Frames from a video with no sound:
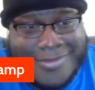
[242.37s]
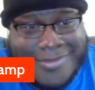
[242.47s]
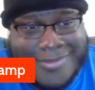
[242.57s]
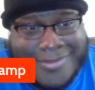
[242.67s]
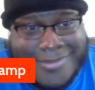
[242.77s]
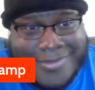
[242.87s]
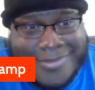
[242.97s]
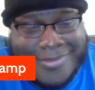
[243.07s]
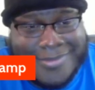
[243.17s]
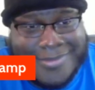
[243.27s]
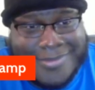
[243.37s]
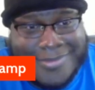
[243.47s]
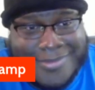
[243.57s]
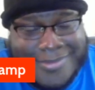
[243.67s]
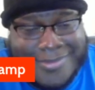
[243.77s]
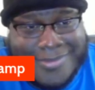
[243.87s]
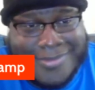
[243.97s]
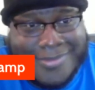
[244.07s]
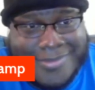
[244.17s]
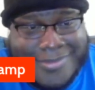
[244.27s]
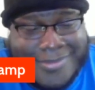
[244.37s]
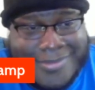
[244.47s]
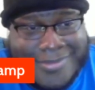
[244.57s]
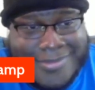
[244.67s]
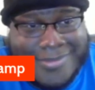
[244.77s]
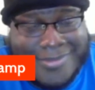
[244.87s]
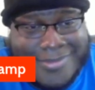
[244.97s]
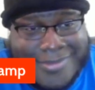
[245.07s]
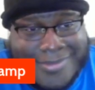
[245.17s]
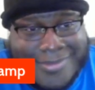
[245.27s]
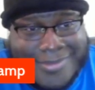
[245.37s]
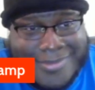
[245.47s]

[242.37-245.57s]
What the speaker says: This person isn't speaking.